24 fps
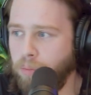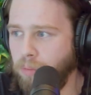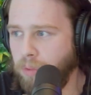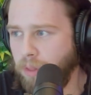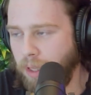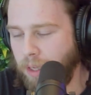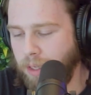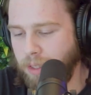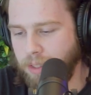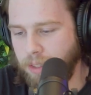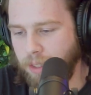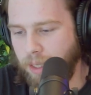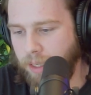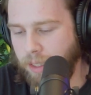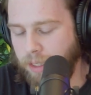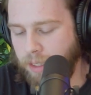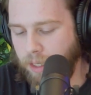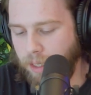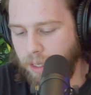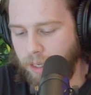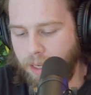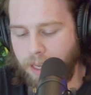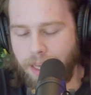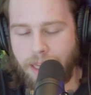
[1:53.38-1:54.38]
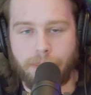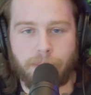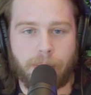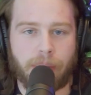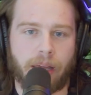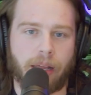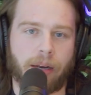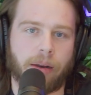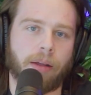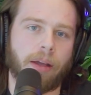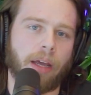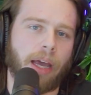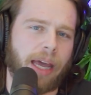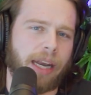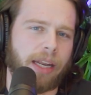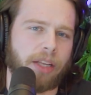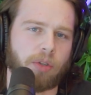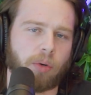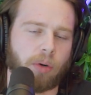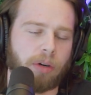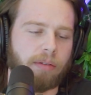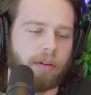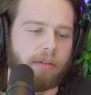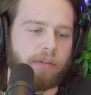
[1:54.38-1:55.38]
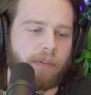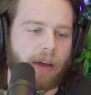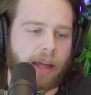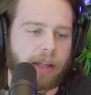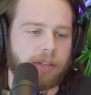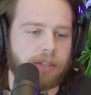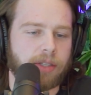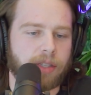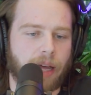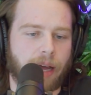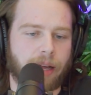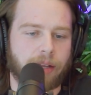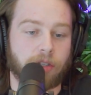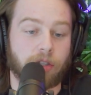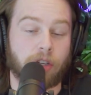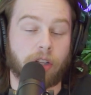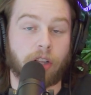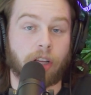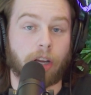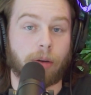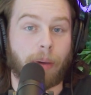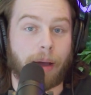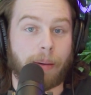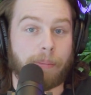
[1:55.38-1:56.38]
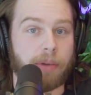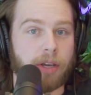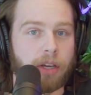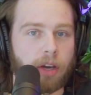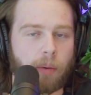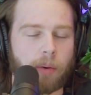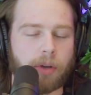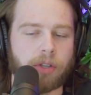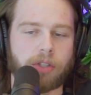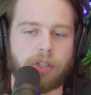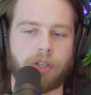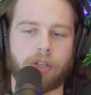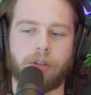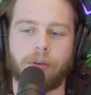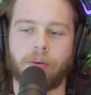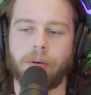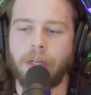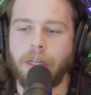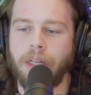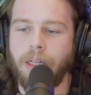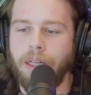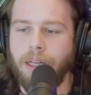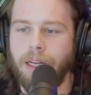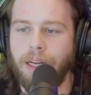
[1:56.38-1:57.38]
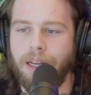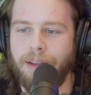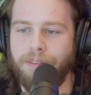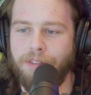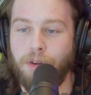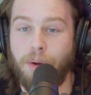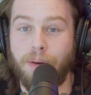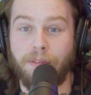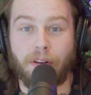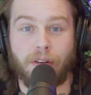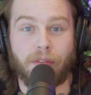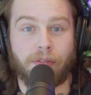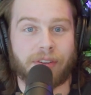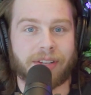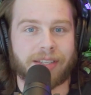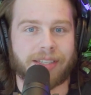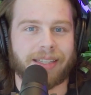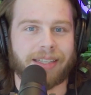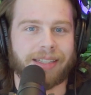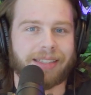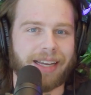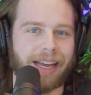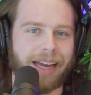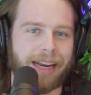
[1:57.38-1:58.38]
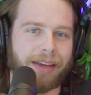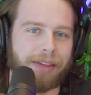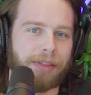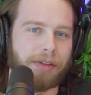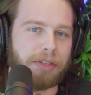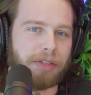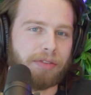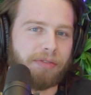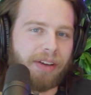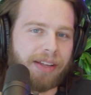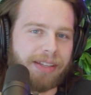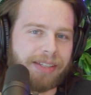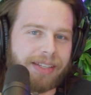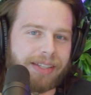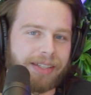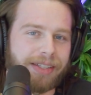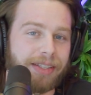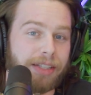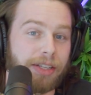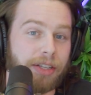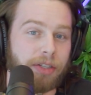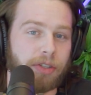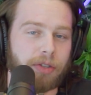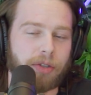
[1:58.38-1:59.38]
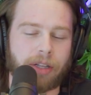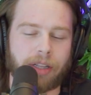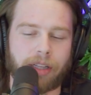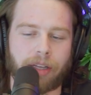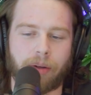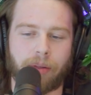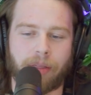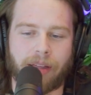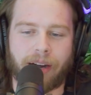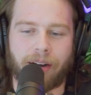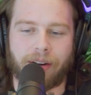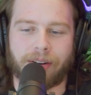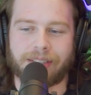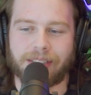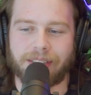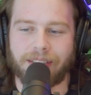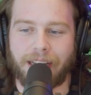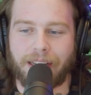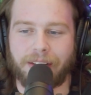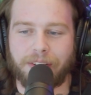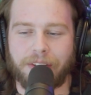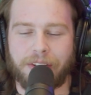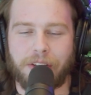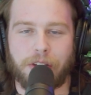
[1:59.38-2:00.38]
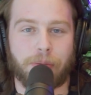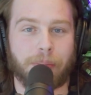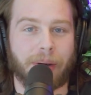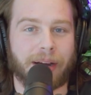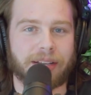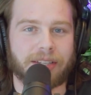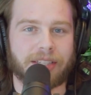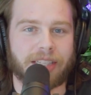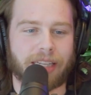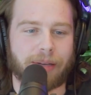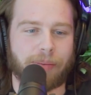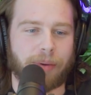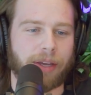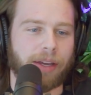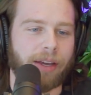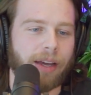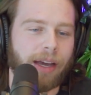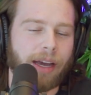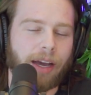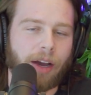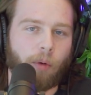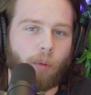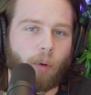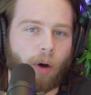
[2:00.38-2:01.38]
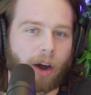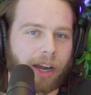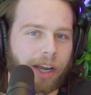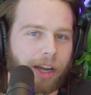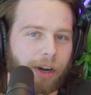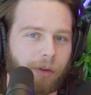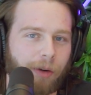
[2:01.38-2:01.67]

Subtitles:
things like Inman, any sort of events that Zoodealio might be going to. If you ever visit any of those events and see Zoodealio there, it's likely you might see me walking